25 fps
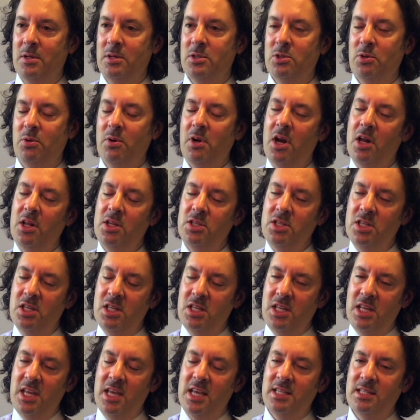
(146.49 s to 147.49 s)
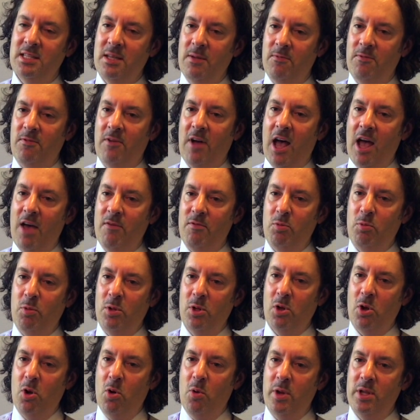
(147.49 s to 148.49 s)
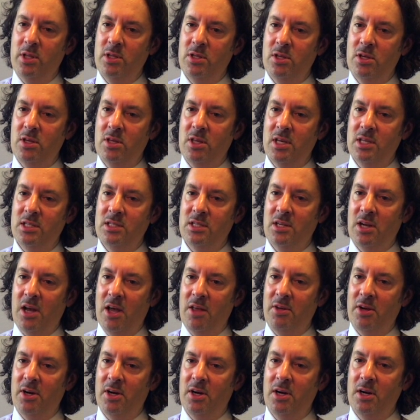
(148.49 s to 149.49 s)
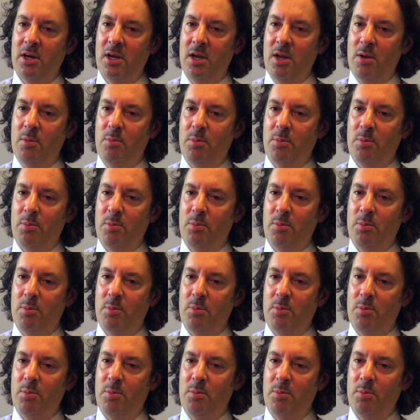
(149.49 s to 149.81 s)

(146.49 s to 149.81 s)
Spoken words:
So regardless of the DSM-5, and we'll go into this in other